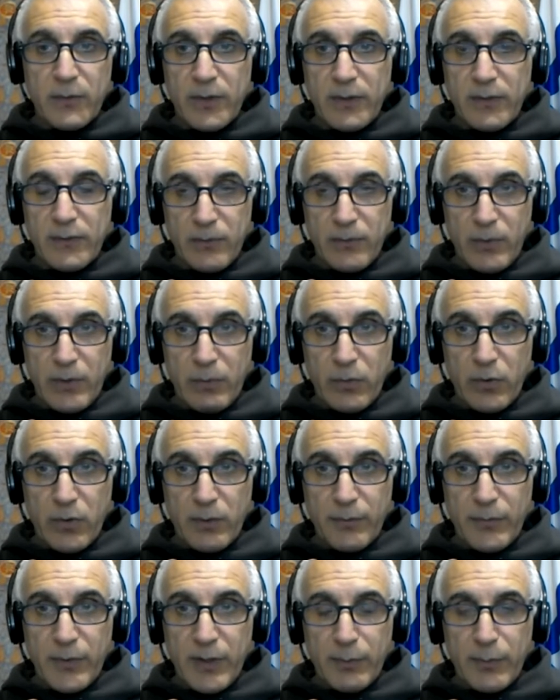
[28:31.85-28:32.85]
we
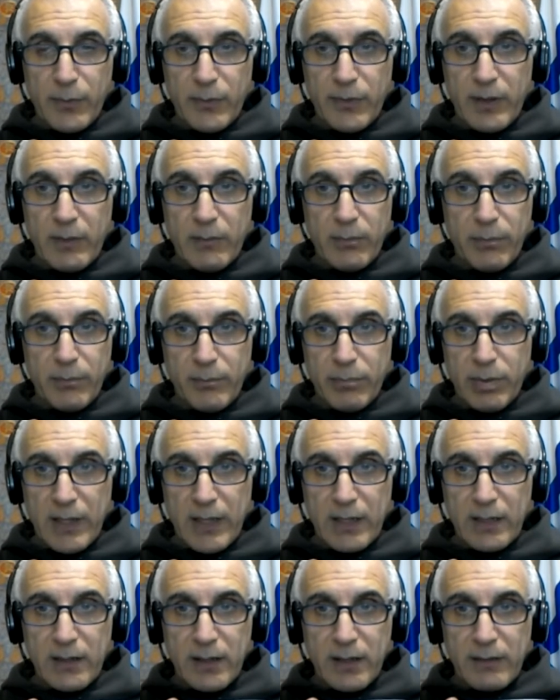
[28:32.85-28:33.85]
warned people that
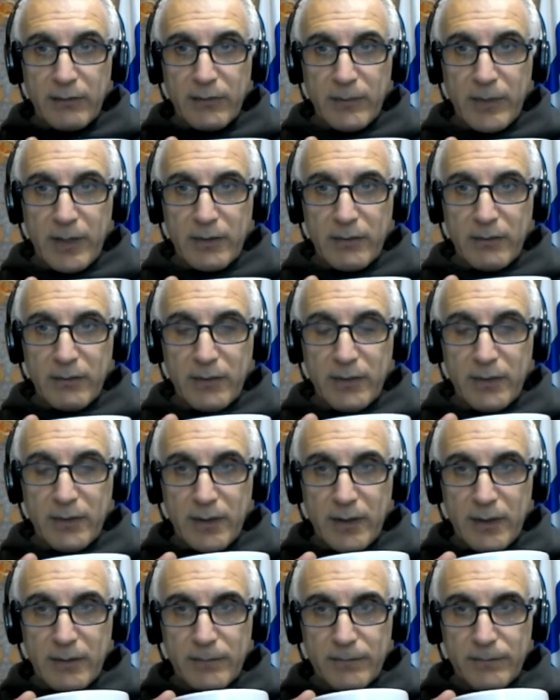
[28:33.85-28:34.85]
Black Lives Matter and
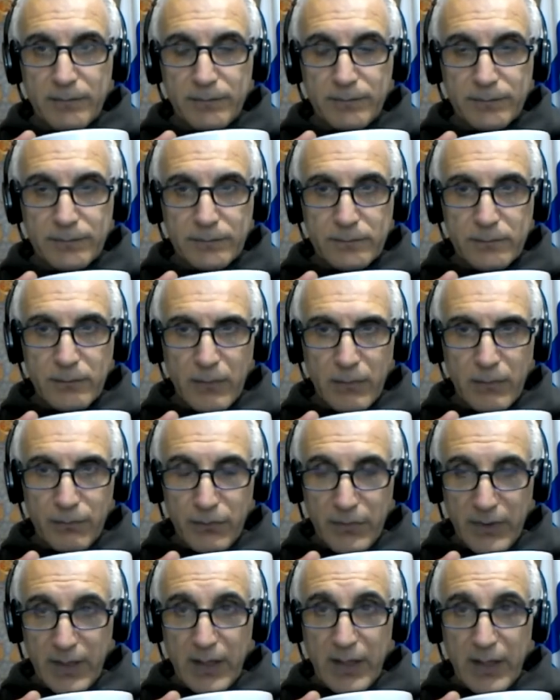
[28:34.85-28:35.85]

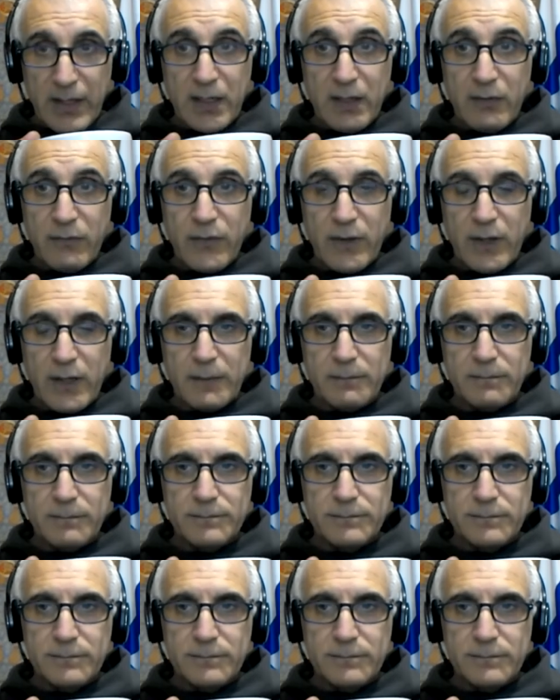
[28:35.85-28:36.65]
Antifa